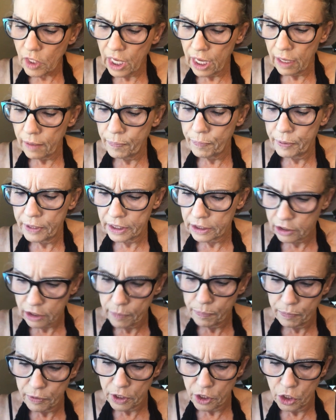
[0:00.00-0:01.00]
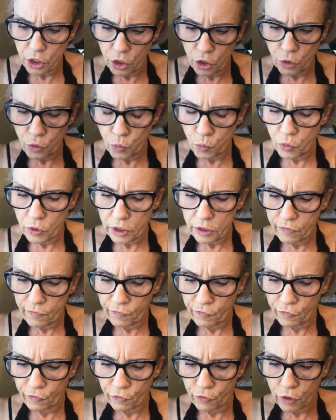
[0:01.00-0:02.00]
I picked up a new one
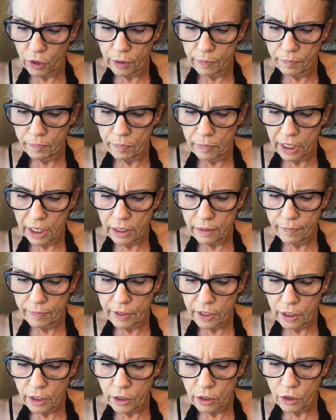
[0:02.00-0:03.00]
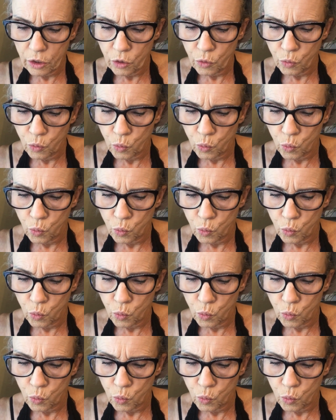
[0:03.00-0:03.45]
from maybe,